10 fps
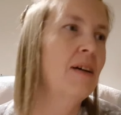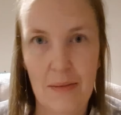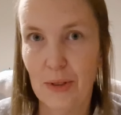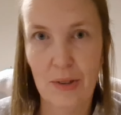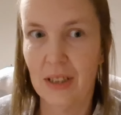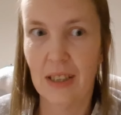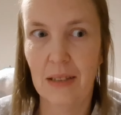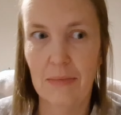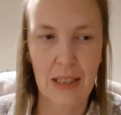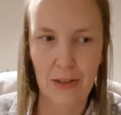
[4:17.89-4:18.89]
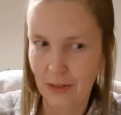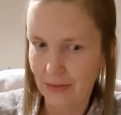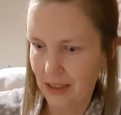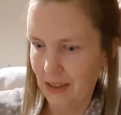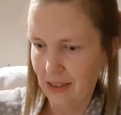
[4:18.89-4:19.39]
I'm not going to get back
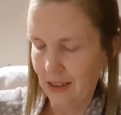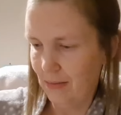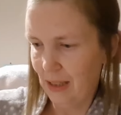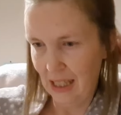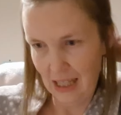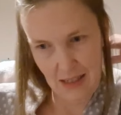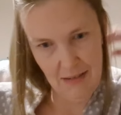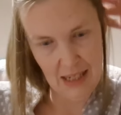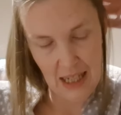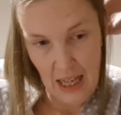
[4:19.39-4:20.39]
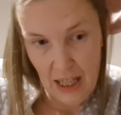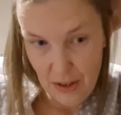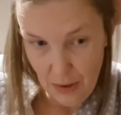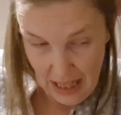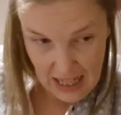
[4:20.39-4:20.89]
off it this week anyway.
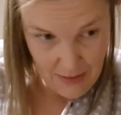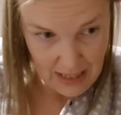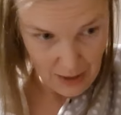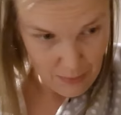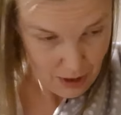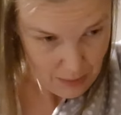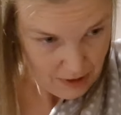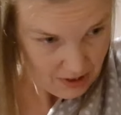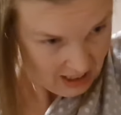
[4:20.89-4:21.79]
So anyway, I woke up on